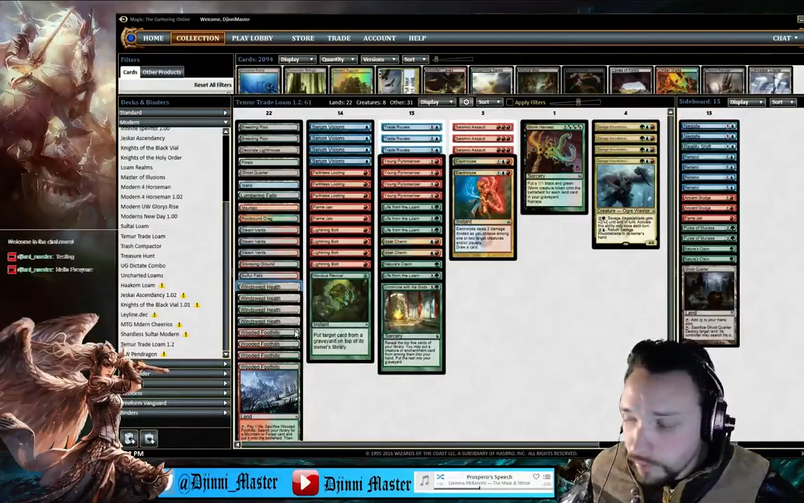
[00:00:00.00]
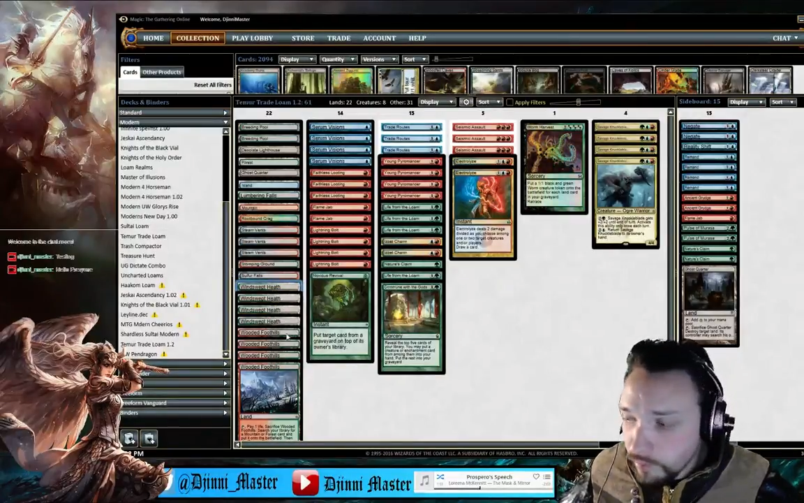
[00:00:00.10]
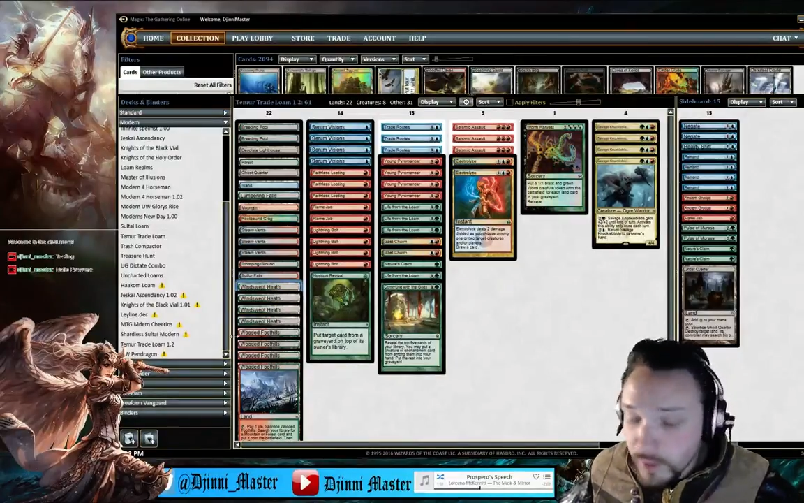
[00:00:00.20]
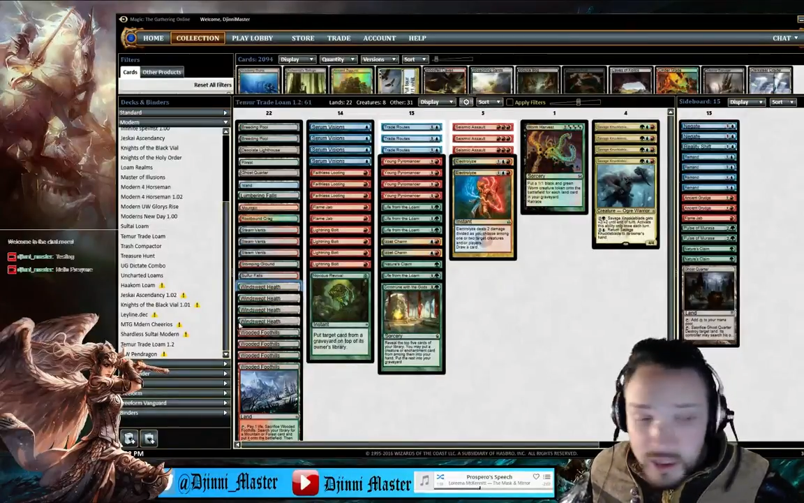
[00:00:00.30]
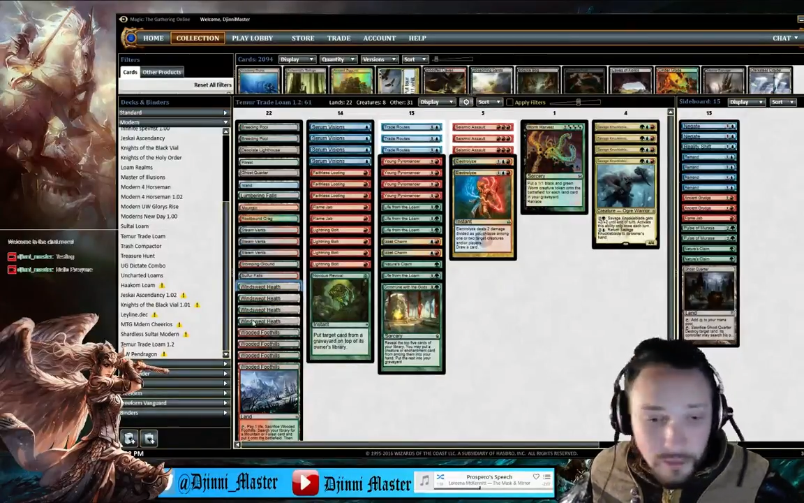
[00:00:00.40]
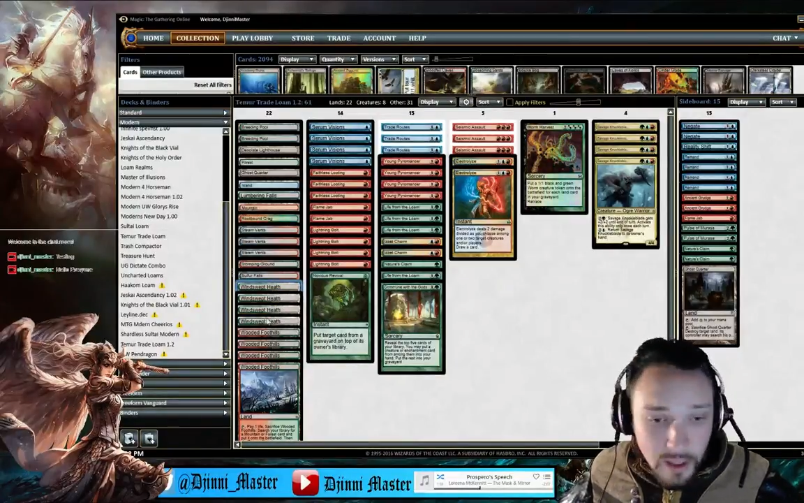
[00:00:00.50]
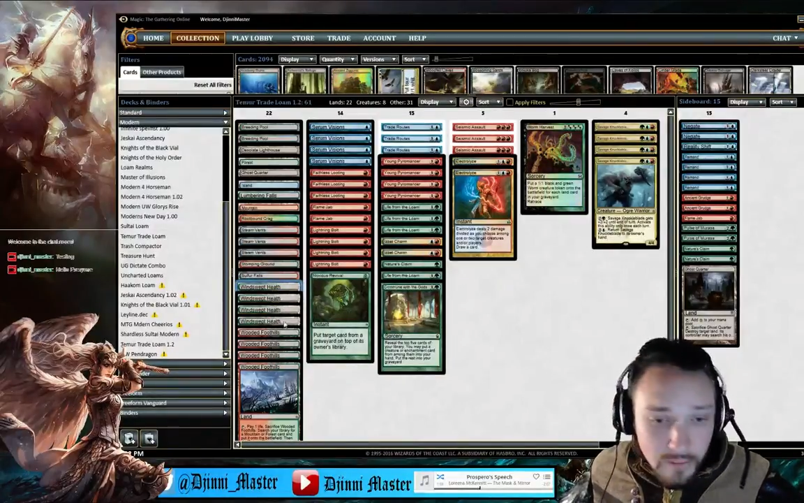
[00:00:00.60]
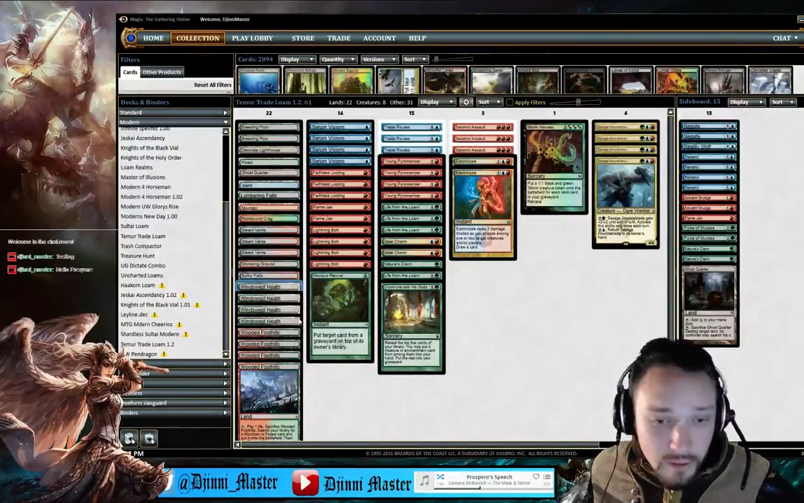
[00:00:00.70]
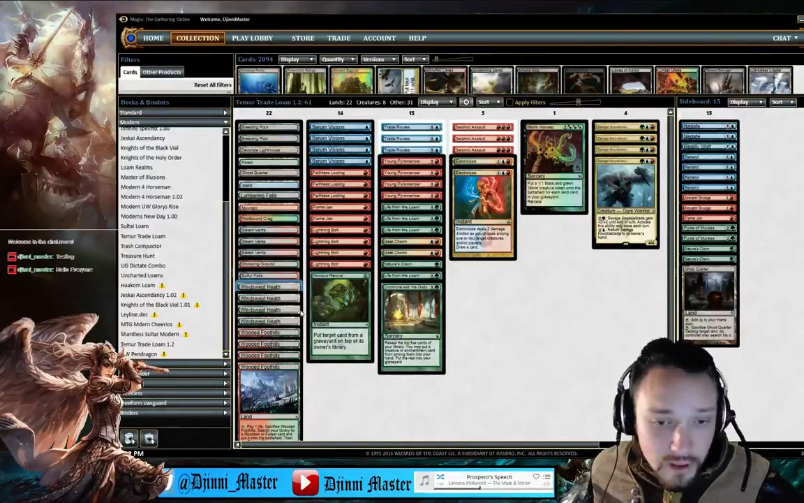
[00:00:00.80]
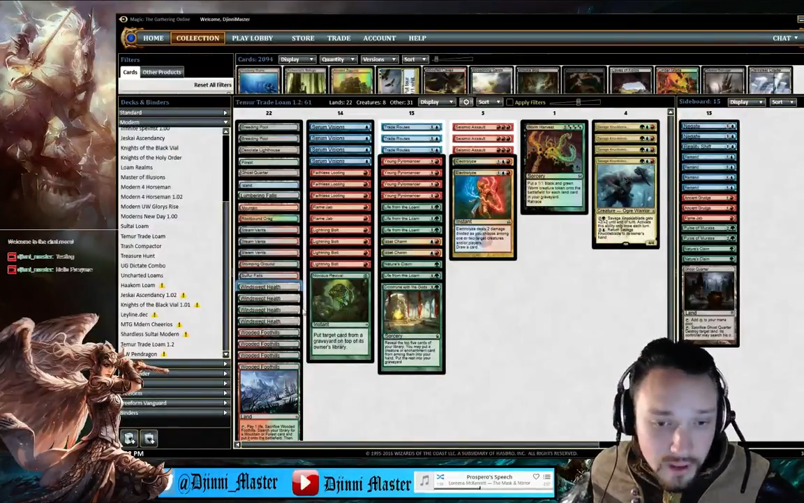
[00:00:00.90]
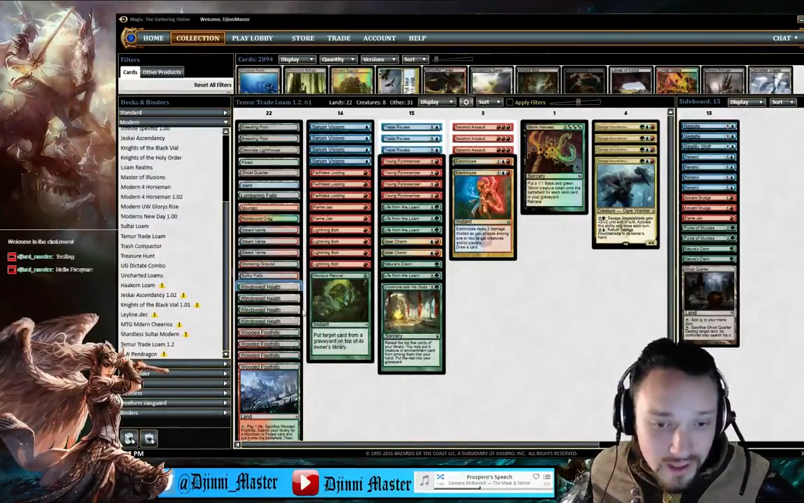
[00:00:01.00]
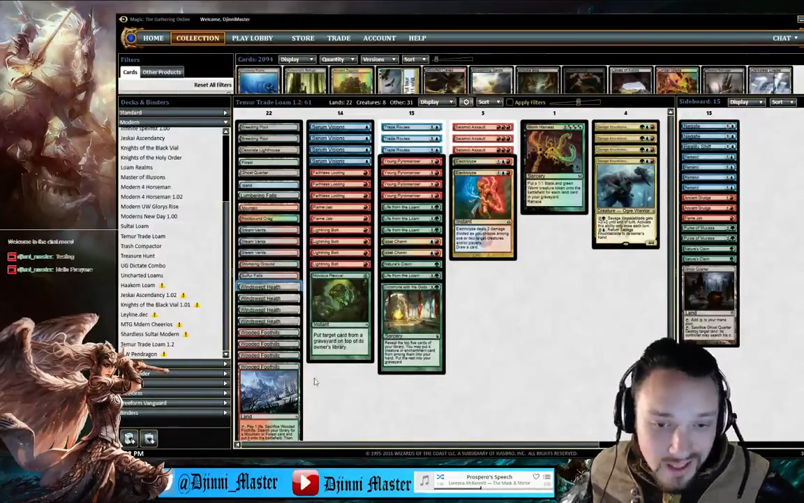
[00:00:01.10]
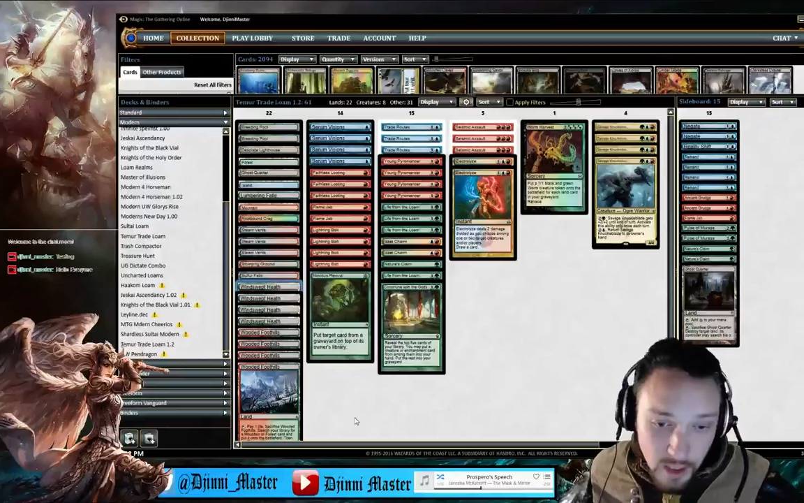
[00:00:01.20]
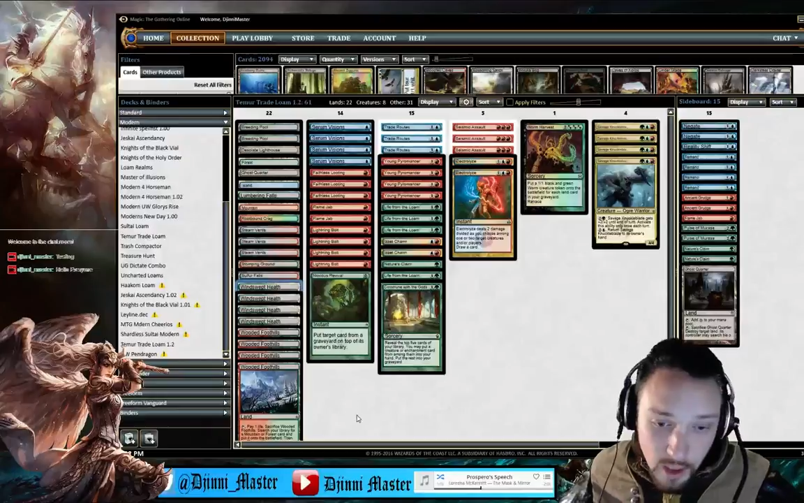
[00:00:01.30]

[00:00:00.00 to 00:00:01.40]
Misty Rainforests.